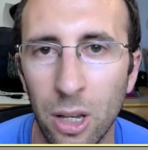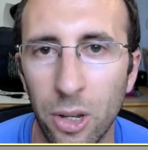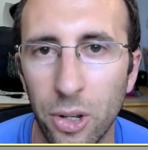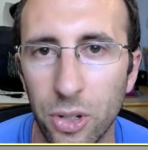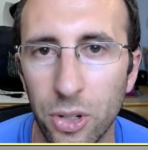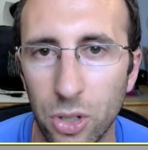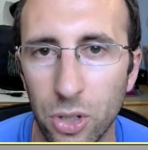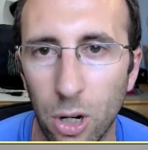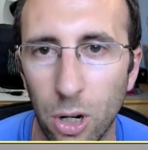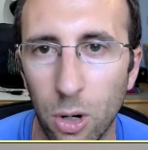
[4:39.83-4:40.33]

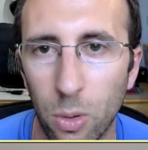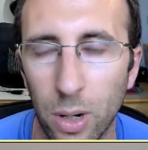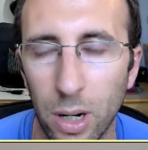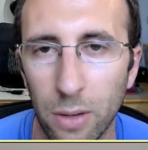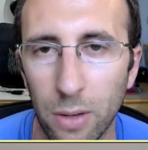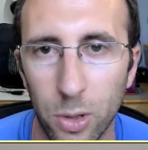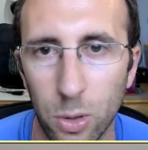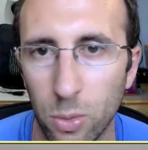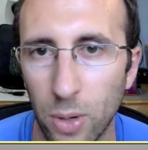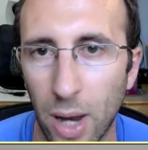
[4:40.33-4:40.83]
So
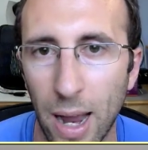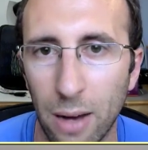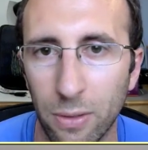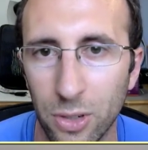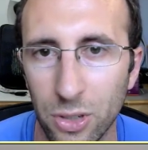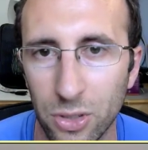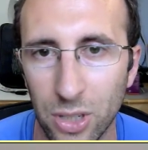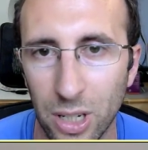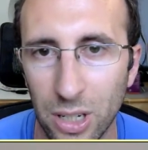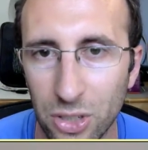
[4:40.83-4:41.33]
if you have
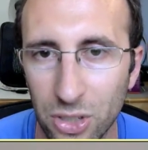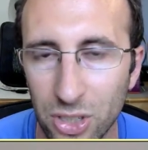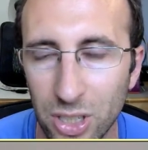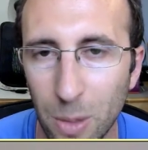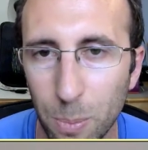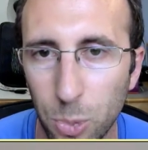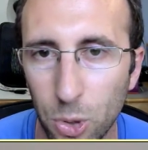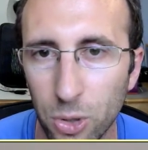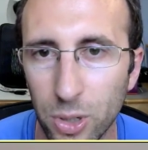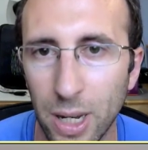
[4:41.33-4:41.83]
just a
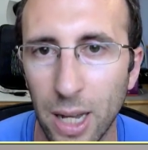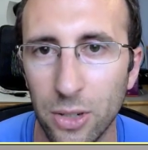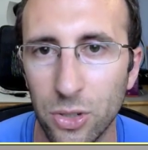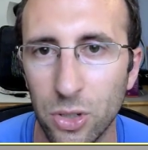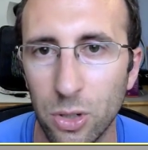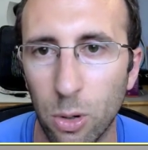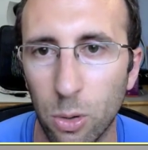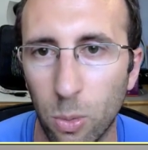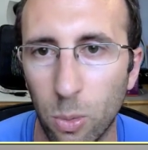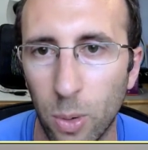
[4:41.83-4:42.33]
simple
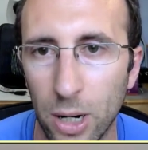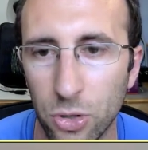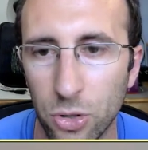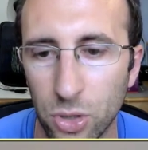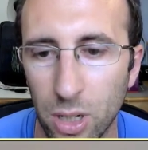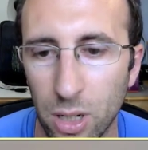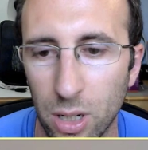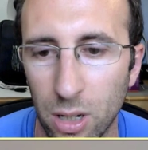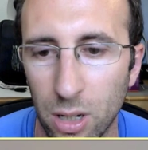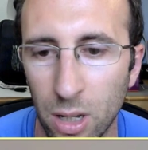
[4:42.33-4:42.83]
yes-no
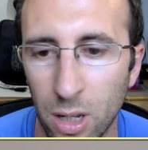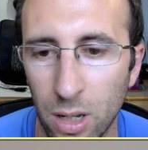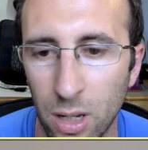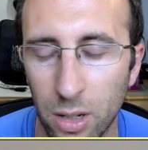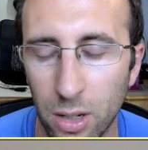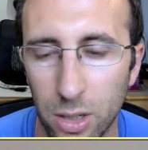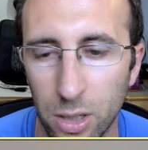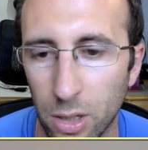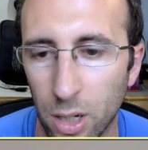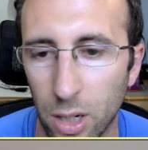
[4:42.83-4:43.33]
question
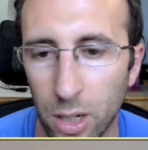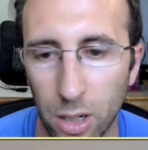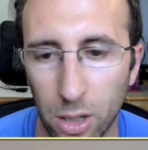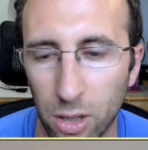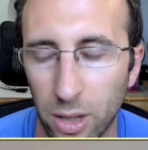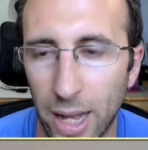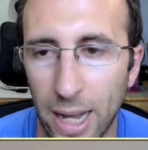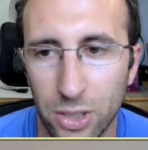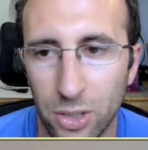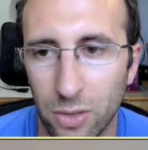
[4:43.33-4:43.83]
in a
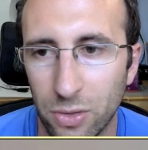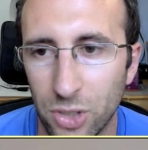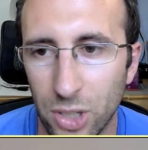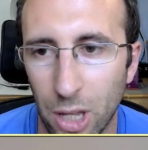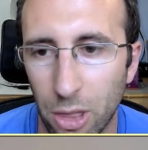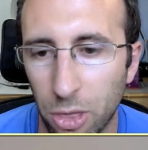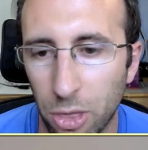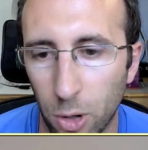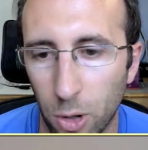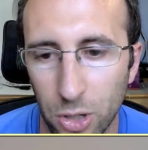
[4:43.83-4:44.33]
class of,
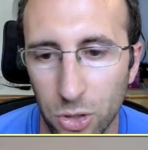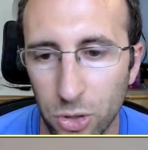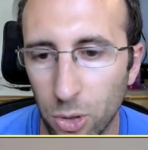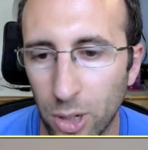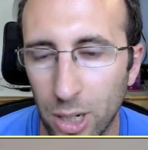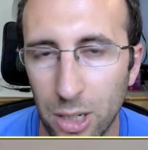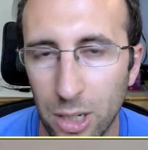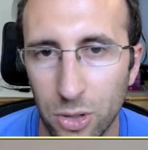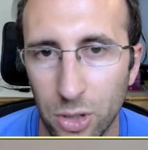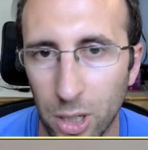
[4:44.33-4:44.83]
say, thirty
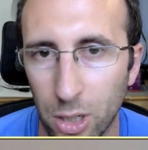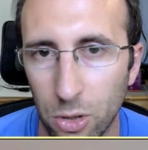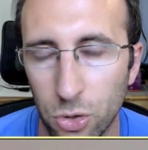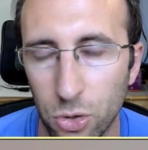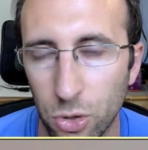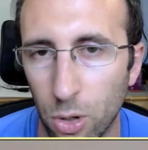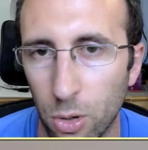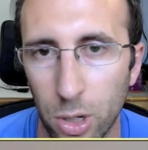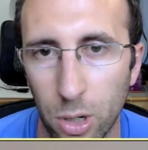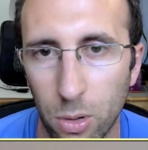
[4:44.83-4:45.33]
students, it could
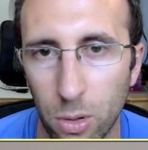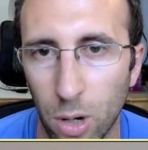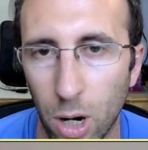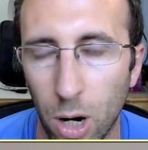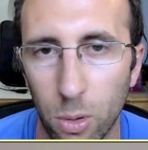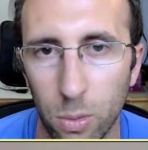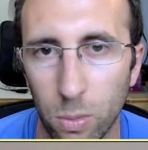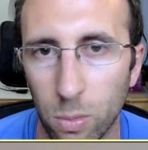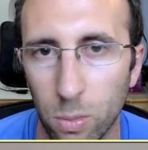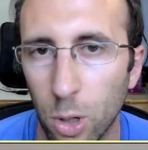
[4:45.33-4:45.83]
show you,
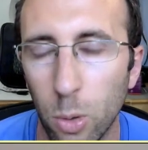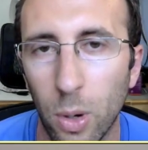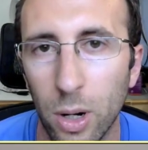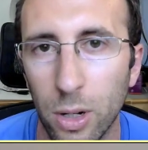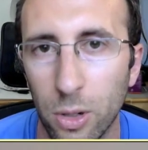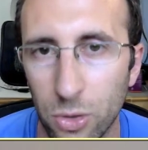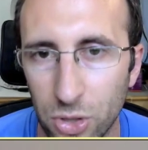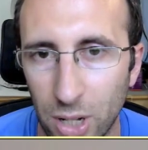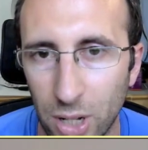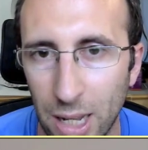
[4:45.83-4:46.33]
oh, who
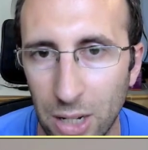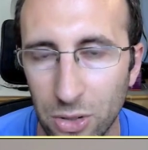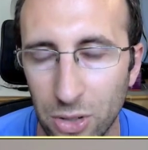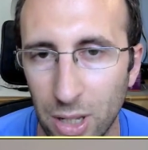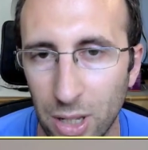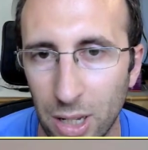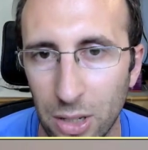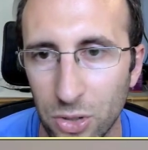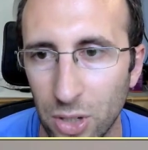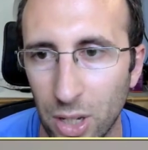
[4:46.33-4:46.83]
understands
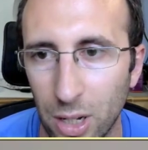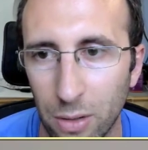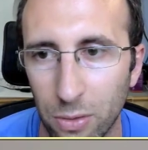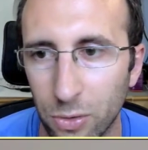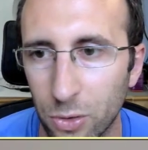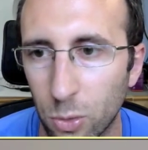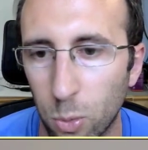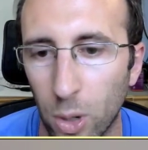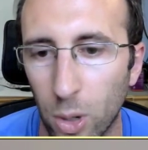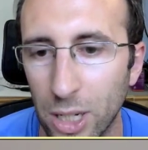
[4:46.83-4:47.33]
this? And
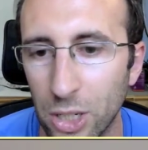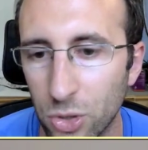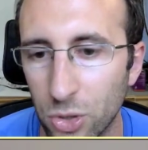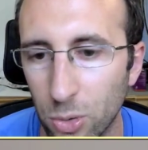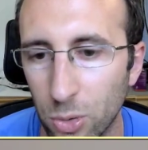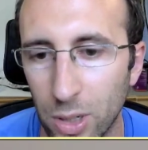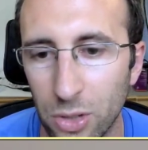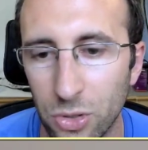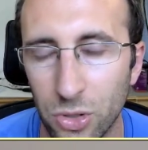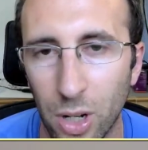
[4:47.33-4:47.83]
if twenty
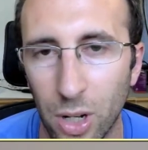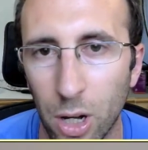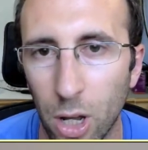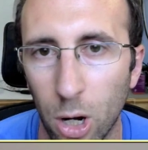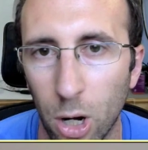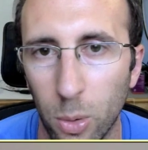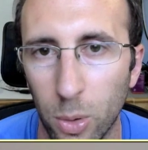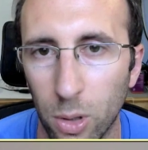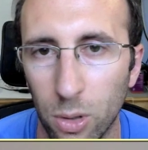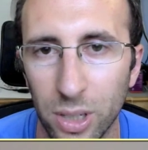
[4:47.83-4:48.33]
students say
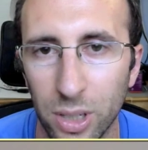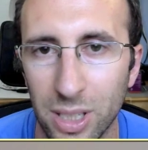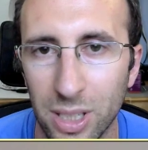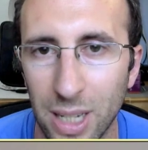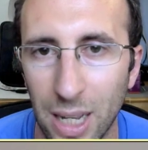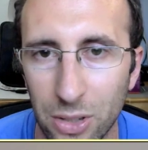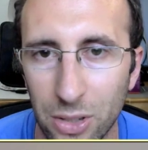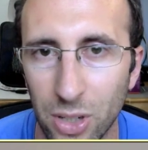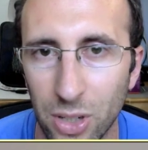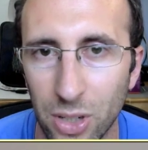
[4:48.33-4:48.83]
no and only
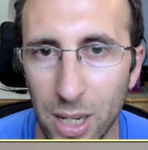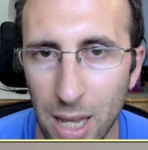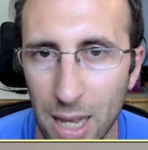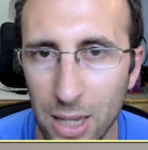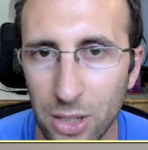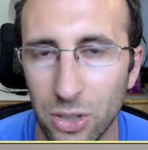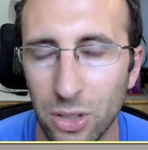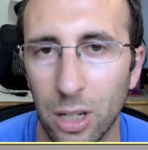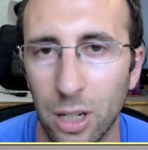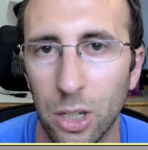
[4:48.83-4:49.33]
ten say
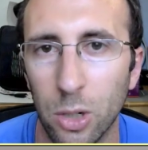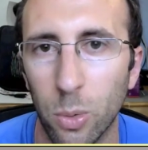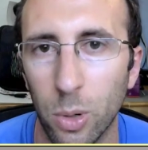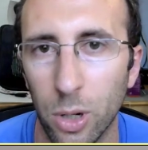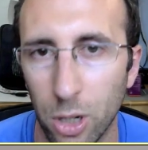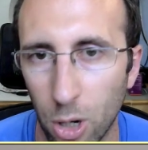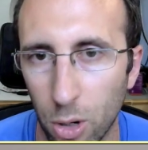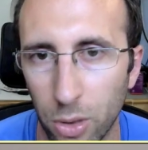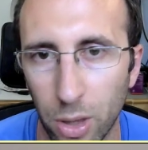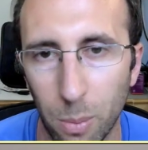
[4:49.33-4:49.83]
yes, then you
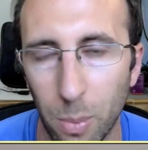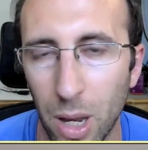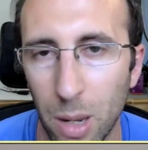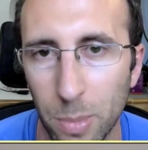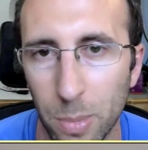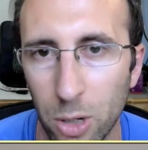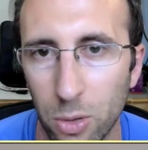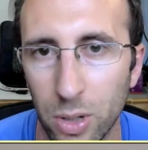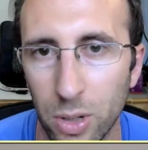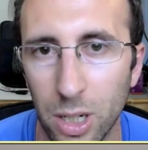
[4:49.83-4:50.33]
would know that
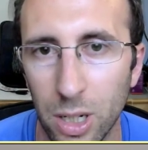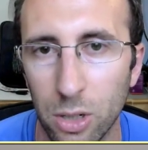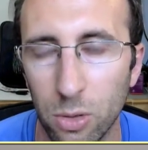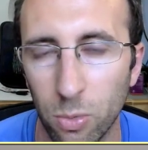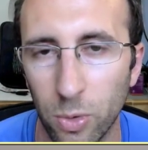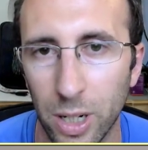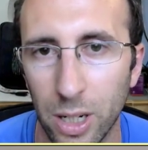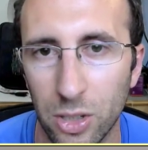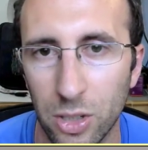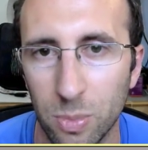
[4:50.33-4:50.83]
maybe you need to
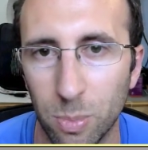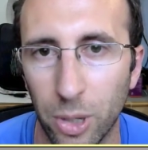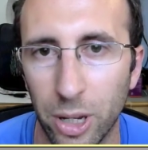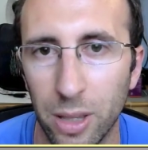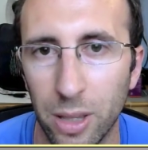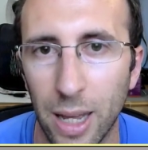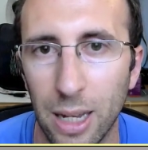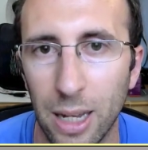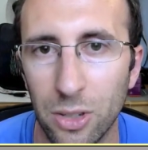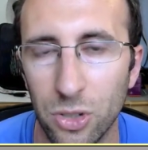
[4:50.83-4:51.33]

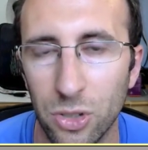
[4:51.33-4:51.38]
re-explain that.